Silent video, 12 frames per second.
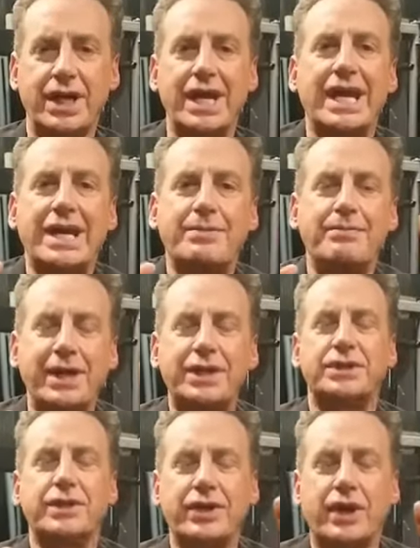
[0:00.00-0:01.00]
Make sure
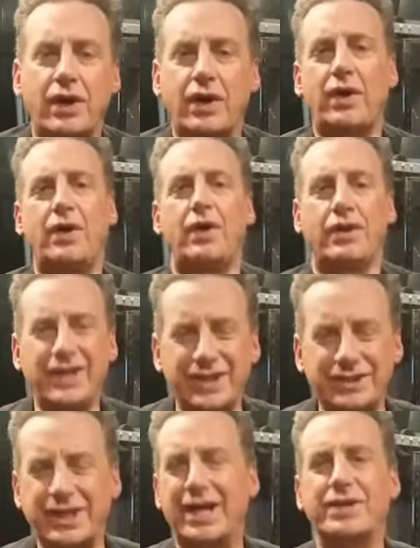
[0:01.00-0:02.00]
that all, the
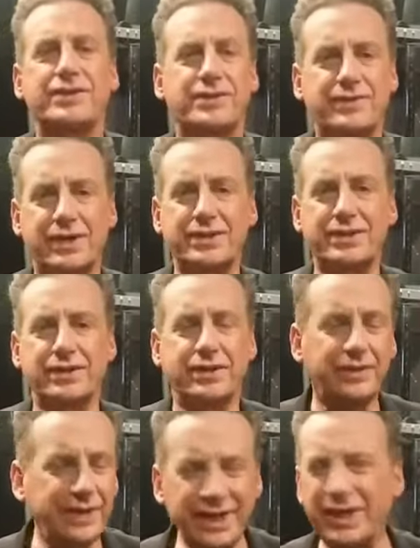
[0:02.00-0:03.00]
entire structure, you need
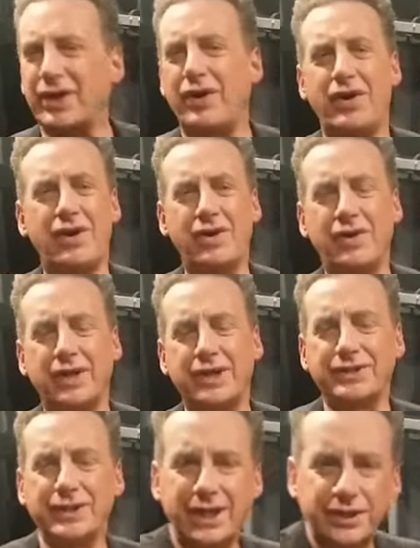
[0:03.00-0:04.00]
it all. It's
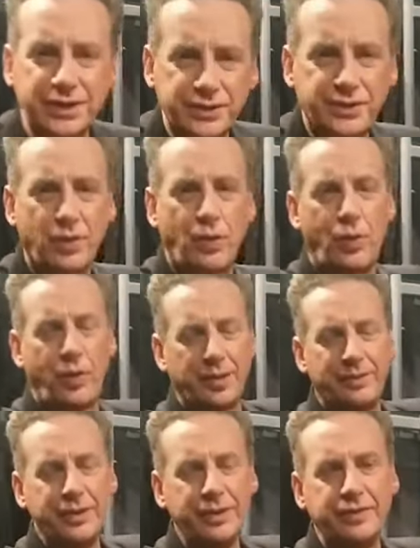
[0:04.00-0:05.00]
not just one
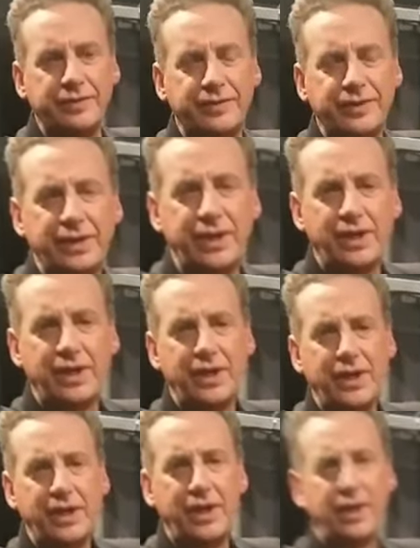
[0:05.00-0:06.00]
move.
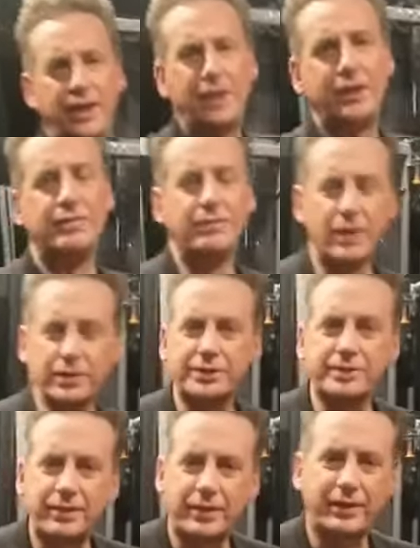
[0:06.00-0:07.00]
The most
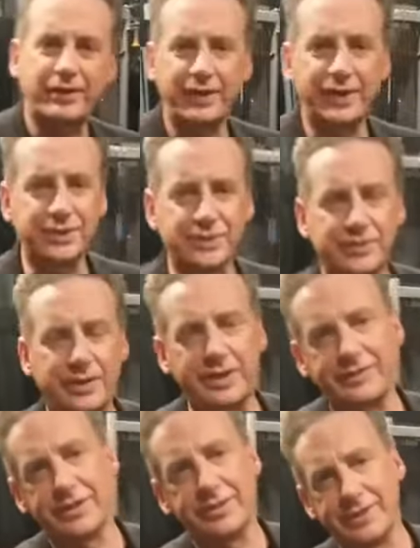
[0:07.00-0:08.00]
important thing is the quality of your
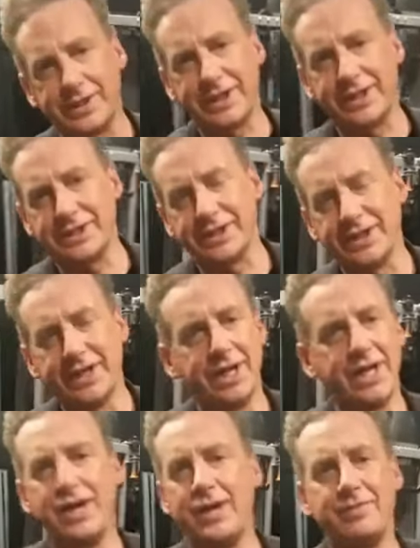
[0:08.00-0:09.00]
communication
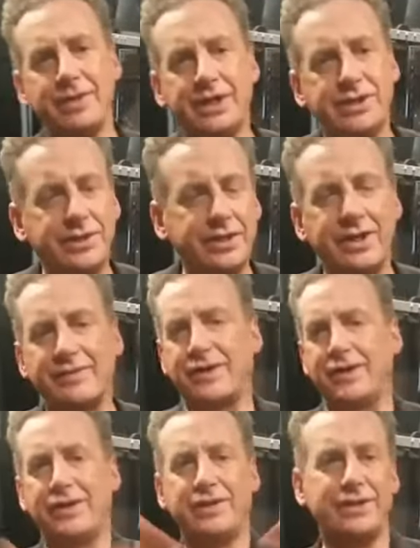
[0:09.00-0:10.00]
because you can have all
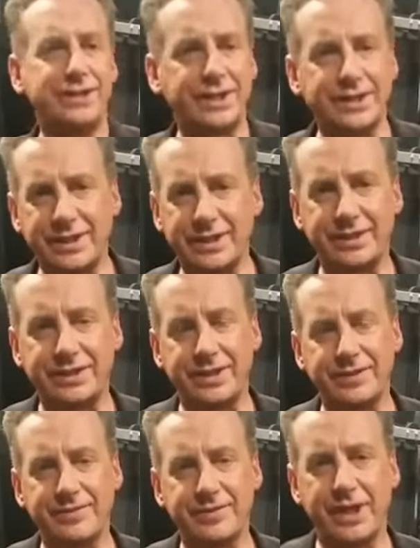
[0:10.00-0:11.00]
the technology
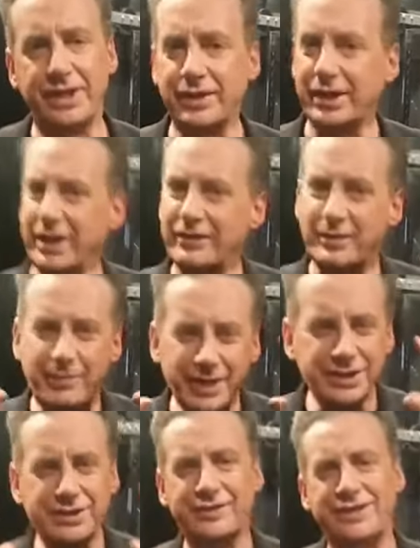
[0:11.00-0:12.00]
and you can have the best of
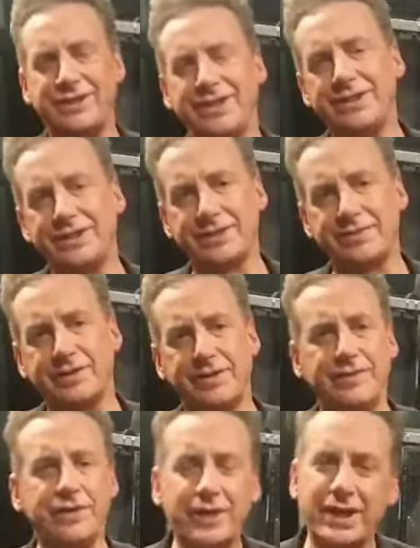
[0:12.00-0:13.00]
intentions, but if you
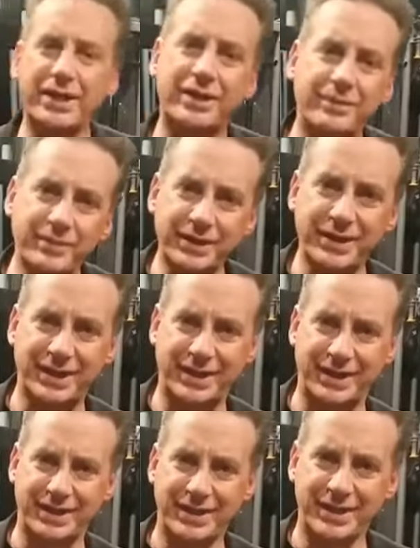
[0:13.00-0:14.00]
can't communicate it
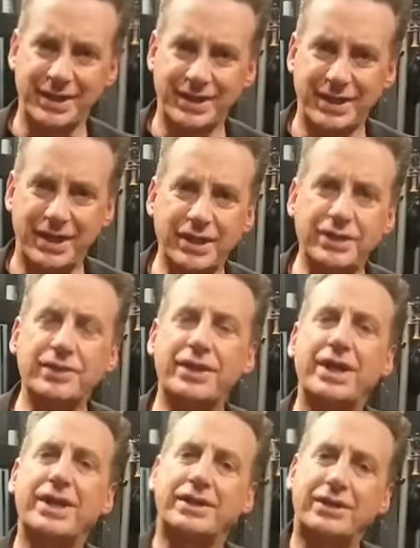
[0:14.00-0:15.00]
and you can't
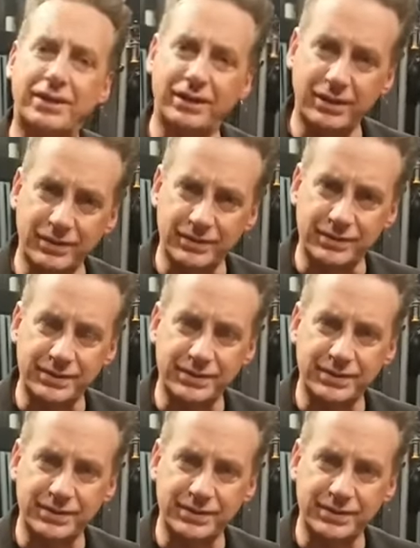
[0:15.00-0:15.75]
close,